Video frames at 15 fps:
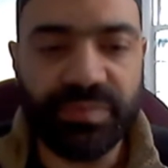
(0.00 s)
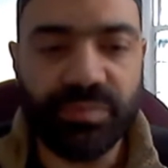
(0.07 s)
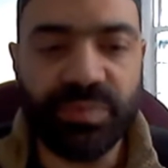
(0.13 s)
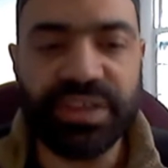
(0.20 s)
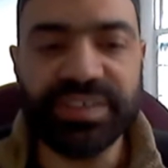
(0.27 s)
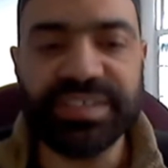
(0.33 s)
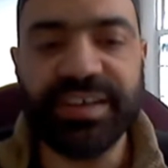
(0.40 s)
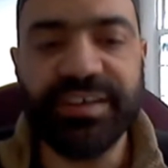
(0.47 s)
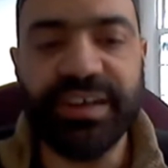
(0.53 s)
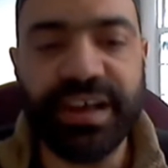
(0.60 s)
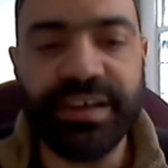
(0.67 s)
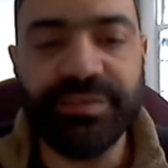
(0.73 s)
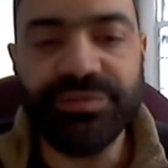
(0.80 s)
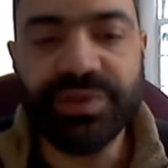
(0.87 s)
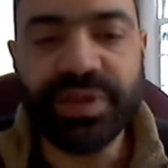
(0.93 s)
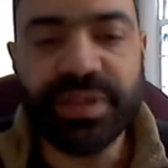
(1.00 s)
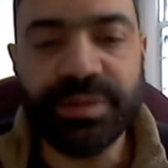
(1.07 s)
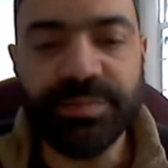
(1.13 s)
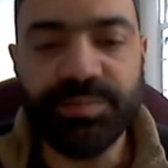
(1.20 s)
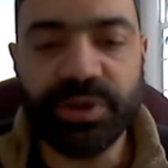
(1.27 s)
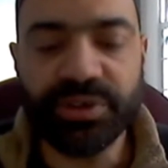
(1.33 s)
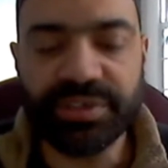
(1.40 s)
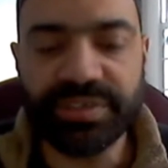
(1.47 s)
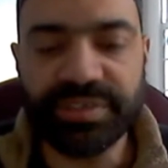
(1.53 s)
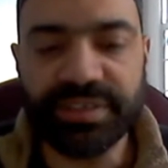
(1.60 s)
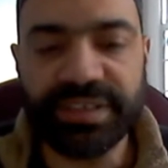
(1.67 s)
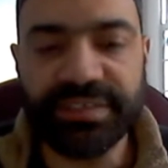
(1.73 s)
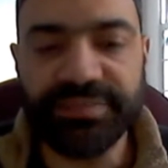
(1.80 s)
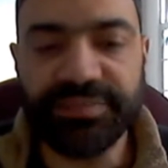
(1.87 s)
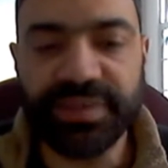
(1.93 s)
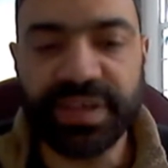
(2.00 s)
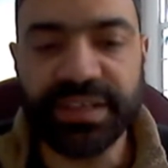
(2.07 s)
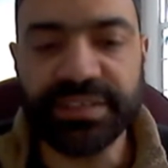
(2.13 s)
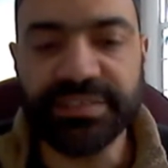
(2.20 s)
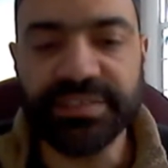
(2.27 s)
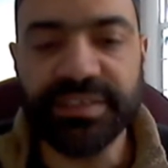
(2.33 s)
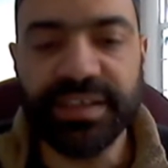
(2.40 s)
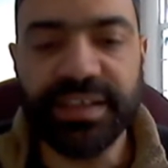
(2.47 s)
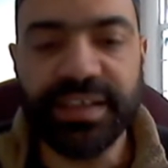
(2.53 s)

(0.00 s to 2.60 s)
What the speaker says: because I really personally find